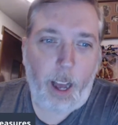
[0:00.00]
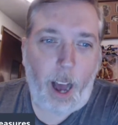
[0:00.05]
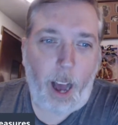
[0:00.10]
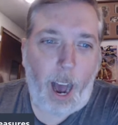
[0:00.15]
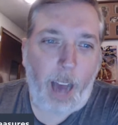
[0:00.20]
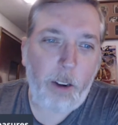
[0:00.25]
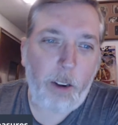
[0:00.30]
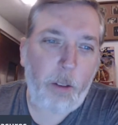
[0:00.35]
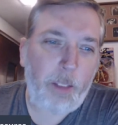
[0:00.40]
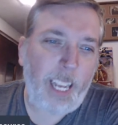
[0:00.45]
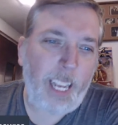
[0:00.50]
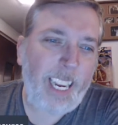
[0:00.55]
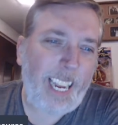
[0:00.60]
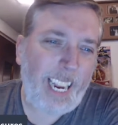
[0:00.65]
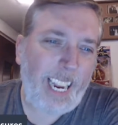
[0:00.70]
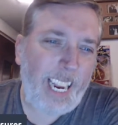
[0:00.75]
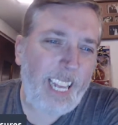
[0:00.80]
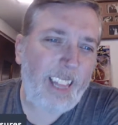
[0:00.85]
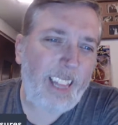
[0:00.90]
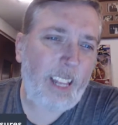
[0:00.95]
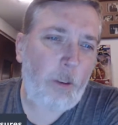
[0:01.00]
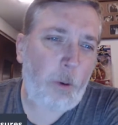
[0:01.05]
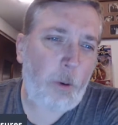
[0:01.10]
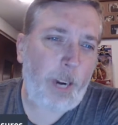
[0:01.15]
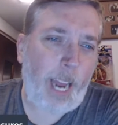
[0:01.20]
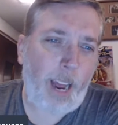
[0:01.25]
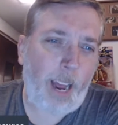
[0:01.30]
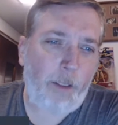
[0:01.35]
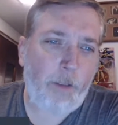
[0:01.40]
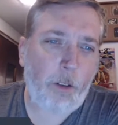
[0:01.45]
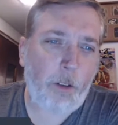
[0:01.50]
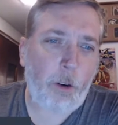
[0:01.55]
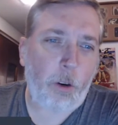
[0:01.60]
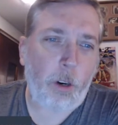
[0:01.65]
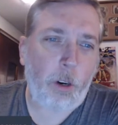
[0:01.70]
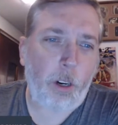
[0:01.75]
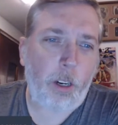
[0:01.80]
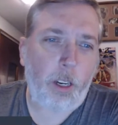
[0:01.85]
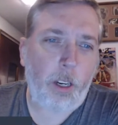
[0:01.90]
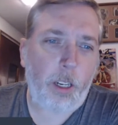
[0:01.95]
I don't think Ethan would
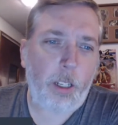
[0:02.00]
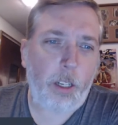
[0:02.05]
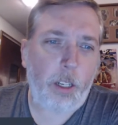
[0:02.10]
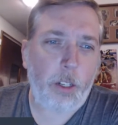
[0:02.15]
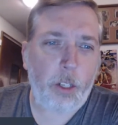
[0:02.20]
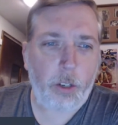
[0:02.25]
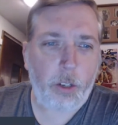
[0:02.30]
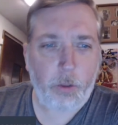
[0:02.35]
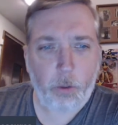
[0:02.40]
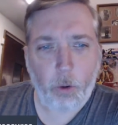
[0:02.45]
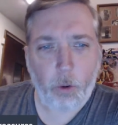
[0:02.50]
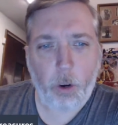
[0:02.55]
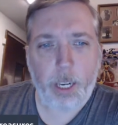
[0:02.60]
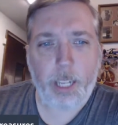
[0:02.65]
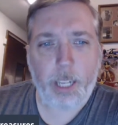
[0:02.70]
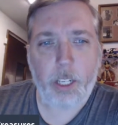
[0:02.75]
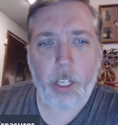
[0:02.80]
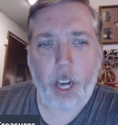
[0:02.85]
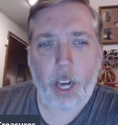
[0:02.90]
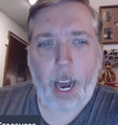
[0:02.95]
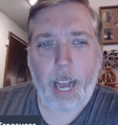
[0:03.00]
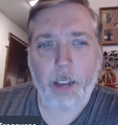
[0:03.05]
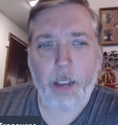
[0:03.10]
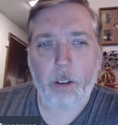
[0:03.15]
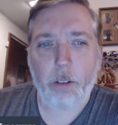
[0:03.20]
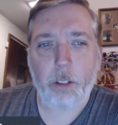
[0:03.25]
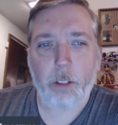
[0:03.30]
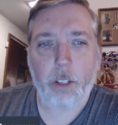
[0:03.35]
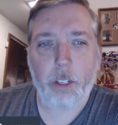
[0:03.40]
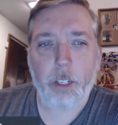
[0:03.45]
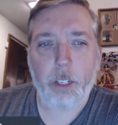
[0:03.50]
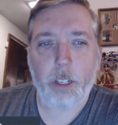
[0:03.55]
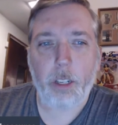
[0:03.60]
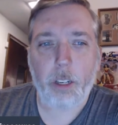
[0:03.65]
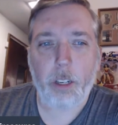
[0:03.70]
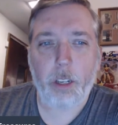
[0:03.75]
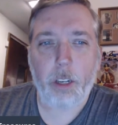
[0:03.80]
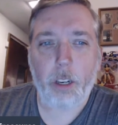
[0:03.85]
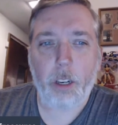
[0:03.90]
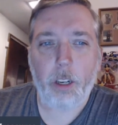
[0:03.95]
ever destroy a child's
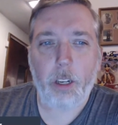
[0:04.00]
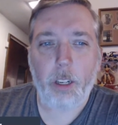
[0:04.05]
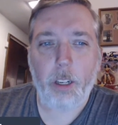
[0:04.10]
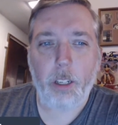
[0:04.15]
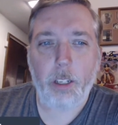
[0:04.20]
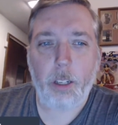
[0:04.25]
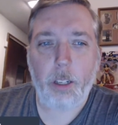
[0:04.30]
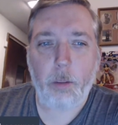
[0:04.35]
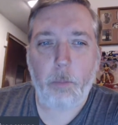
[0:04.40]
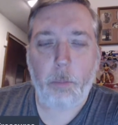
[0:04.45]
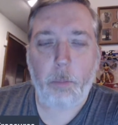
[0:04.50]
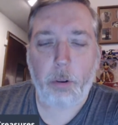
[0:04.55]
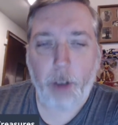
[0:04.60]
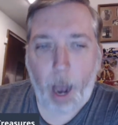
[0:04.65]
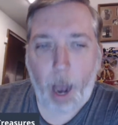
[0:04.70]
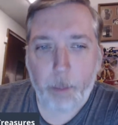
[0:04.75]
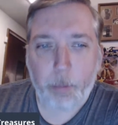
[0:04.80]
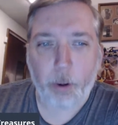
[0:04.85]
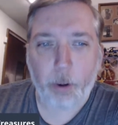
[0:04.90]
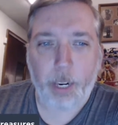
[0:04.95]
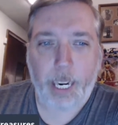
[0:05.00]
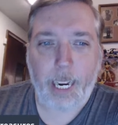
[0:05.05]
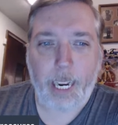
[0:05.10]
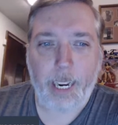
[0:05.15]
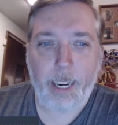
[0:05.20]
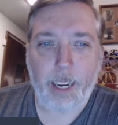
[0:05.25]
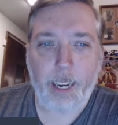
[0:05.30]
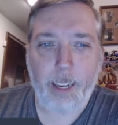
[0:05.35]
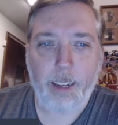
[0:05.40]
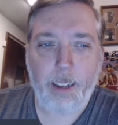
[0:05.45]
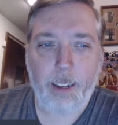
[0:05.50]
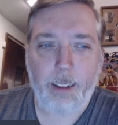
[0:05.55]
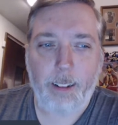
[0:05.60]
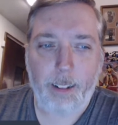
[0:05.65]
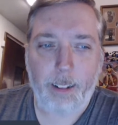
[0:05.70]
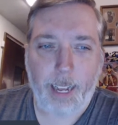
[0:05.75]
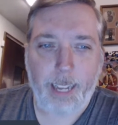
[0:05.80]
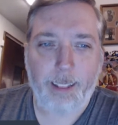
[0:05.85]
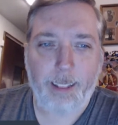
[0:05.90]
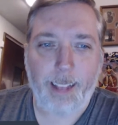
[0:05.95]
property
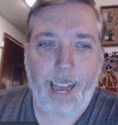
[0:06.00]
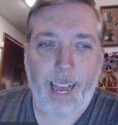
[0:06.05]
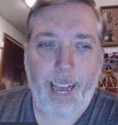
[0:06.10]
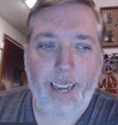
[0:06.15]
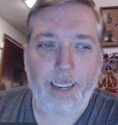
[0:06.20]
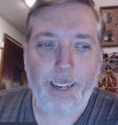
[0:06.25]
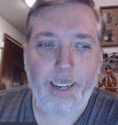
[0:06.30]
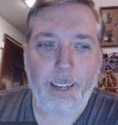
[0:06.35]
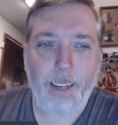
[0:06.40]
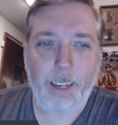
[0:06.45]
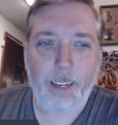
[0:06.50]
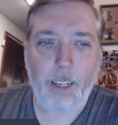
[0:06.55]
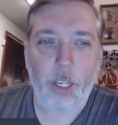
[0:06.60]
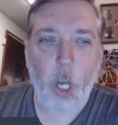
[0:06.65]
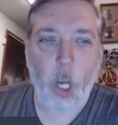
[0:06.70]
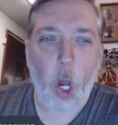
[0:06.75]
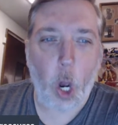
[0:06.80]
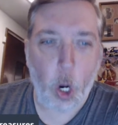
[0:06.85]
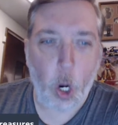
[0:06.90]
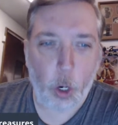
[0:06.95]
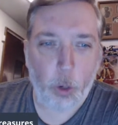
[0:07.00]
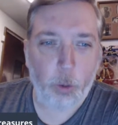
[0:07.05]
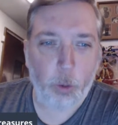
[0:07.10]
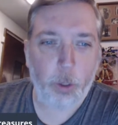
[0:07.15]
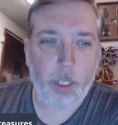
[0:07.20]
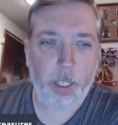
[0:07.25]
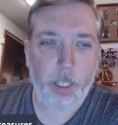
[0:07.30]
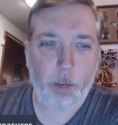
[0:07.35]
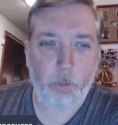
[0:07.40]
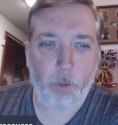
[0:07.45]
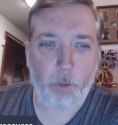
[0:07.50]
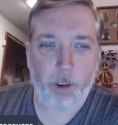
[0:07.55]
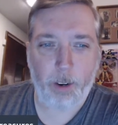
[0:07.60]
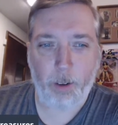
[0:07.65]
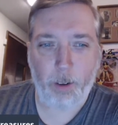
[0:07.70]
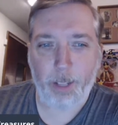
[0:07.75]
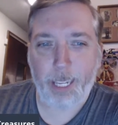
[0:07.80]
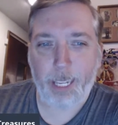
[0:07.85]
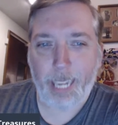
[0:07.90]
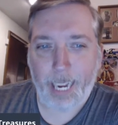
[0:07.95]
like that to own someone
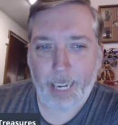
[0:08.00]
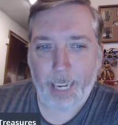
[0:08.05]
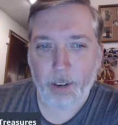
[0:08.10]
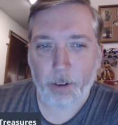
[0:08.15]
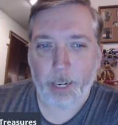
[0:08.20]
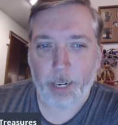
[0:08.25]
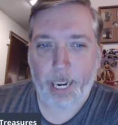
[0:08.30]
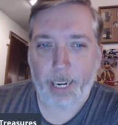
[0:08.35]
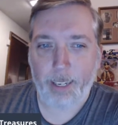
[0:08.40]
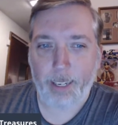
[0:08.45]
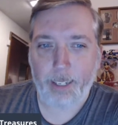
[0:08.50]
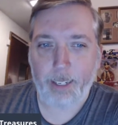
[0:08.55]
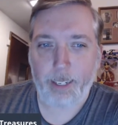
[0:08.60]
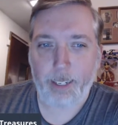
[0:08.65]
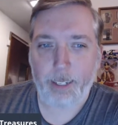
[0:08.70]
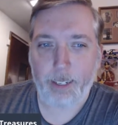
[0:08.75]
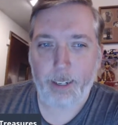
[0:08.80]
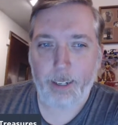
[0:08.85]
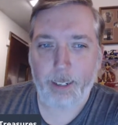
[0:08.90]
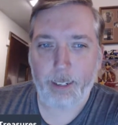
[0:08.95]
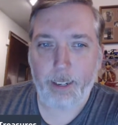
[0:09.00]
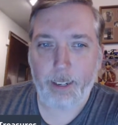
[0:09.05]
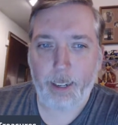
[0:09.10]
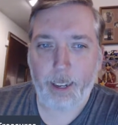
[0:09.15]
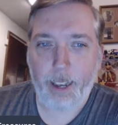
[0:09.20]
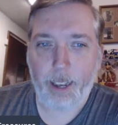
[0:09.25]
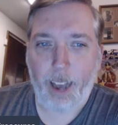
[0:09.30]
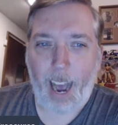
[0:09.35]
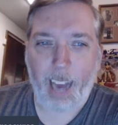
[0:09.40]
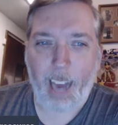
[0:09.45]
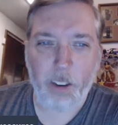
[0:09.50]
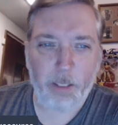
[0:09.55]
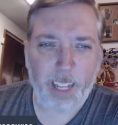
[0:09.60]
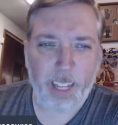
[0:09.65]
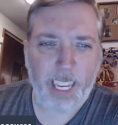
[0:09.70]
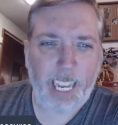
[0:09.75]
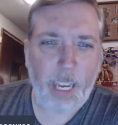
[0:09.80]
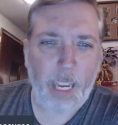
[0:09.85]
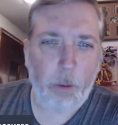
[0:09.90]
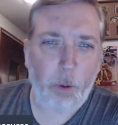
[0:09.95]
on the internet. I don't
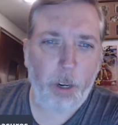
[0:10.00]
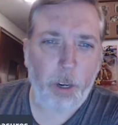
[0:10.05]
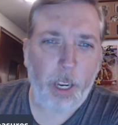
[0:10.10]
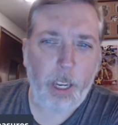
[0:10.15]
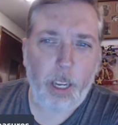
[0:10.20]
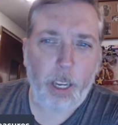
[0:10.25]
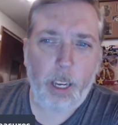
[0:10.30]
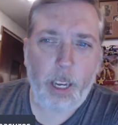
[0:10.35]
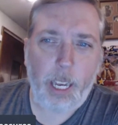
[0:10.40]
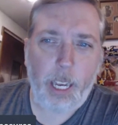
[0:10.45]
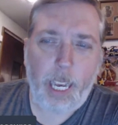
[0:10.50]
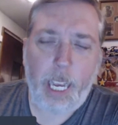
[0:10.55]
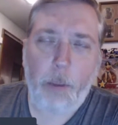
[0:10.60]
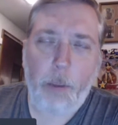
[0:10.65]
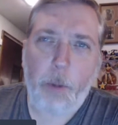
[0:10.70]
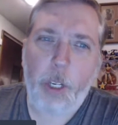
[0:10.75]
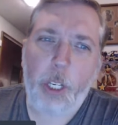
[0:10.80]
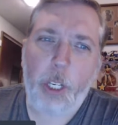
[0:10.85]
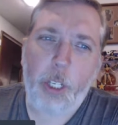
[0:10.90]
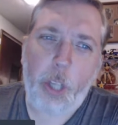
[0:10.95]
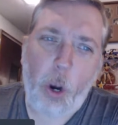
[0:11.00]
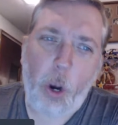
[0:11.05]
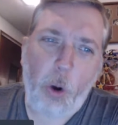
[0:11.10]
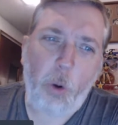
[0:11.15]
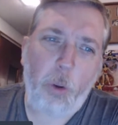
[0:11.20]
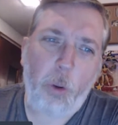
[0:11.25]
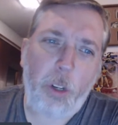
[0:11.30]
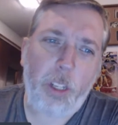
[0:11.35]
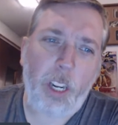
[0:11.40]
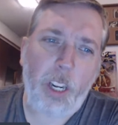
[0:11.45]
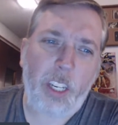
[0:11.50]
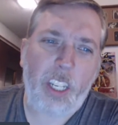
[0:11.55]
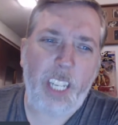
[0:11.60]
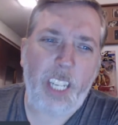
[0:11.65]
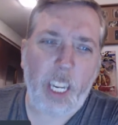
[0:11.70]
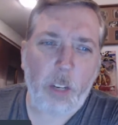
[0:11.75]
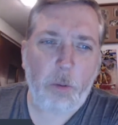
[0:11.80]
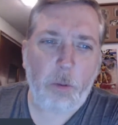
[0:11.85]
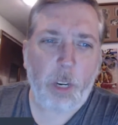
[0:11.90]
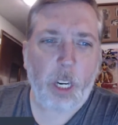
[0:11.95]
think he would show such
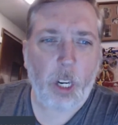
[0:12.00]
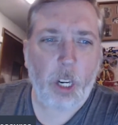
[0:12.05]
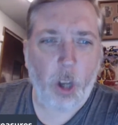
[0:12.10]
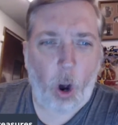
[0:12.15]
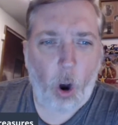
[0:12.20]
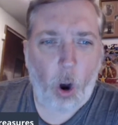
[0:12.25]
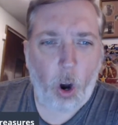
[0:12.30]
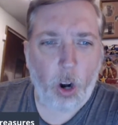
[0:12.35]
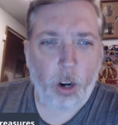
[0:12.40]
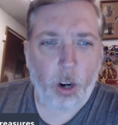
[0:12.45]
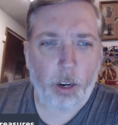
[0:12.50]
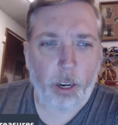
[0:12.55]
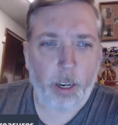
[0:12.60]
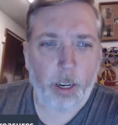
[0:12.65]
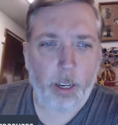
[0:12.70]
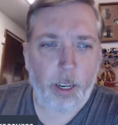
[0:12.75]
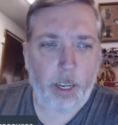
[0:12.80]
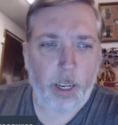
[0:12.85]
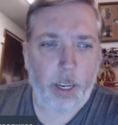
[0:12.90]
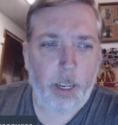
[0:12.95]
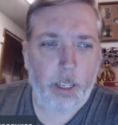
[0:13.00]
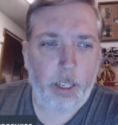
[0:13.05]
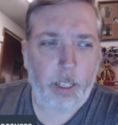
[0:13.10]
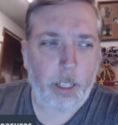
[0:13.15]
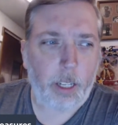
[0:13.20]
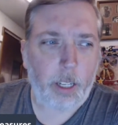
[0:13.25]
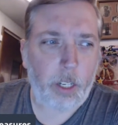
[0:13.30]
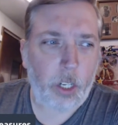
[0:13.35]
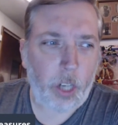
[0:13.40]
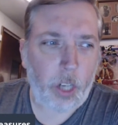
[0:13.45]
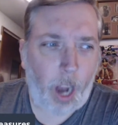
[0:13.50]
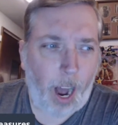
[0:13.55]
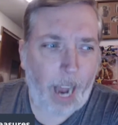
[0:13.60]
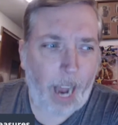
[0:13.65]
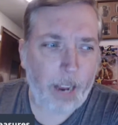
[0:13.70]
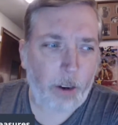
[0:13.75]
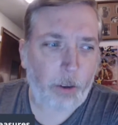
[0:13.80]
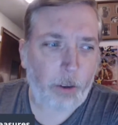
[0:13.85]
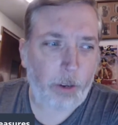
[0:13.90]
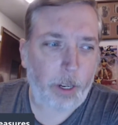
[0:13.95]
disregard to the
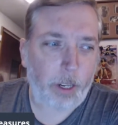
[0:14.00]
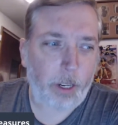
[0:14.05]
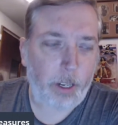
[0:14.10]
child